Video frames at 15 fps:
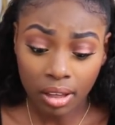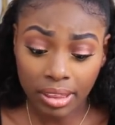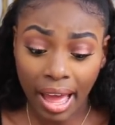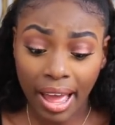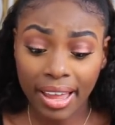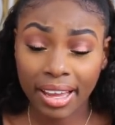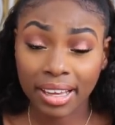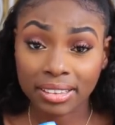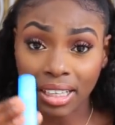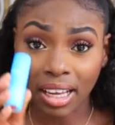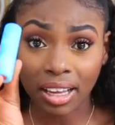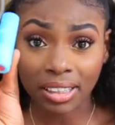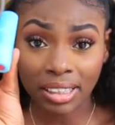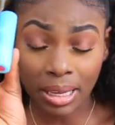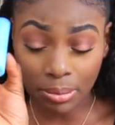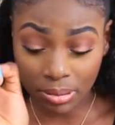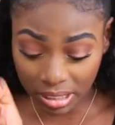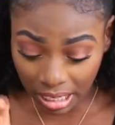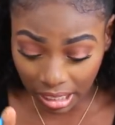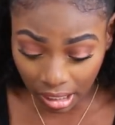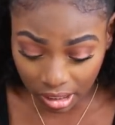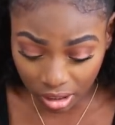That is a
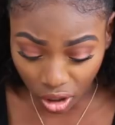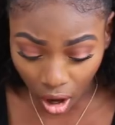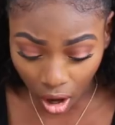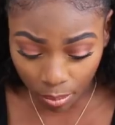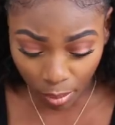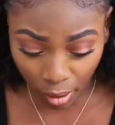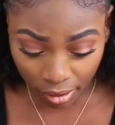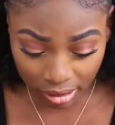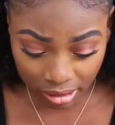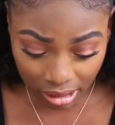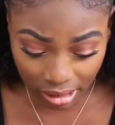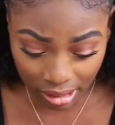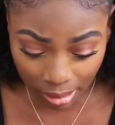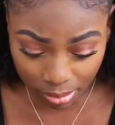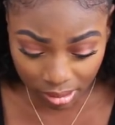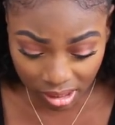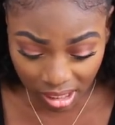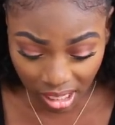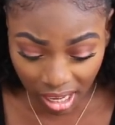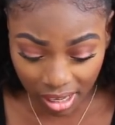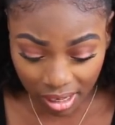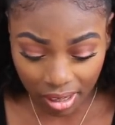lipstick, a dark burgundy
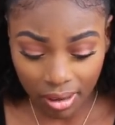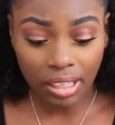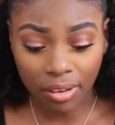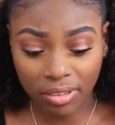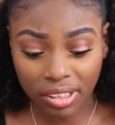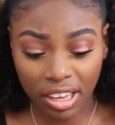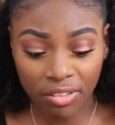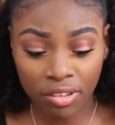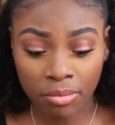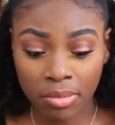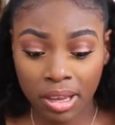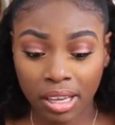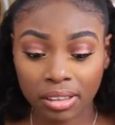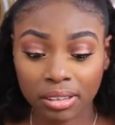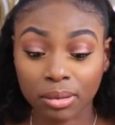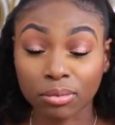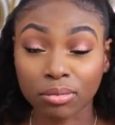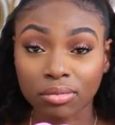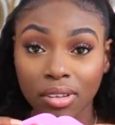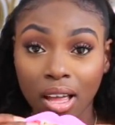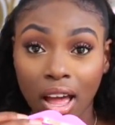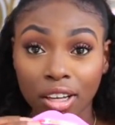lipstick. They've given me
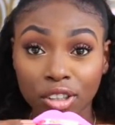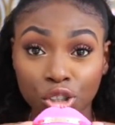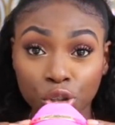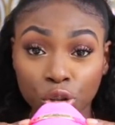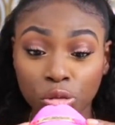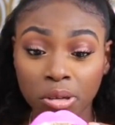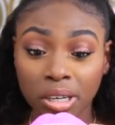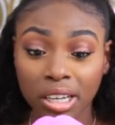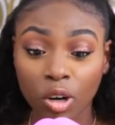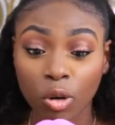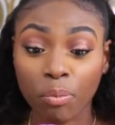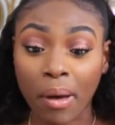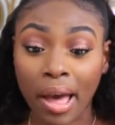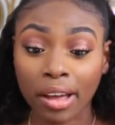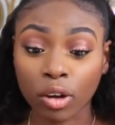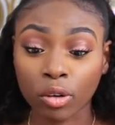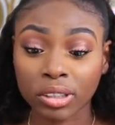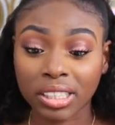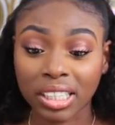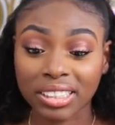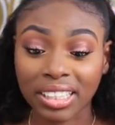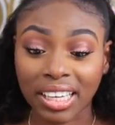some jewelry, little bangle.
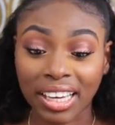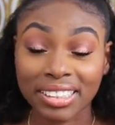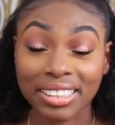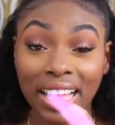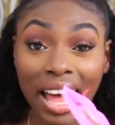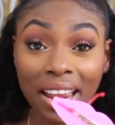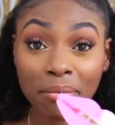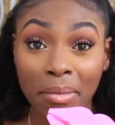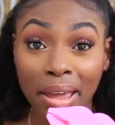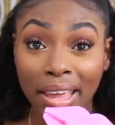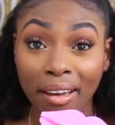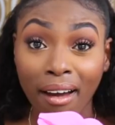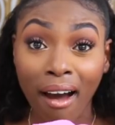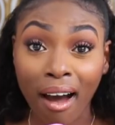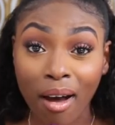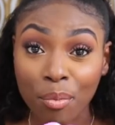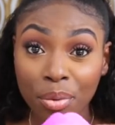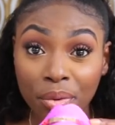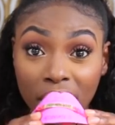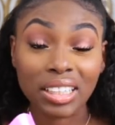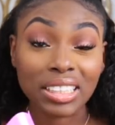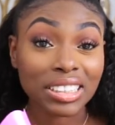It says kiss and
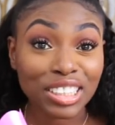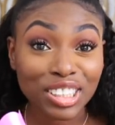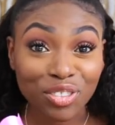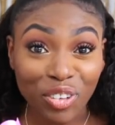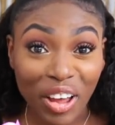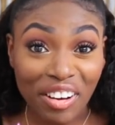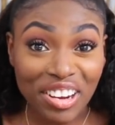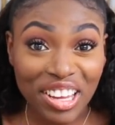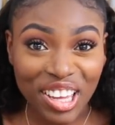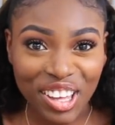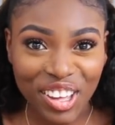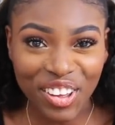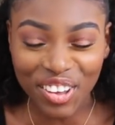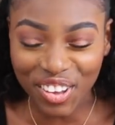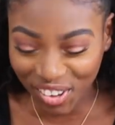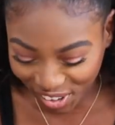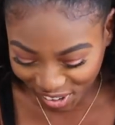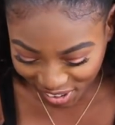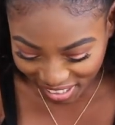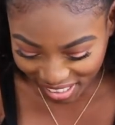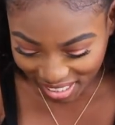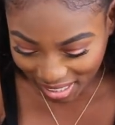makeup. This is very
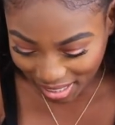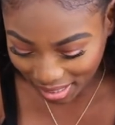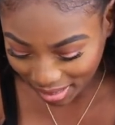cute.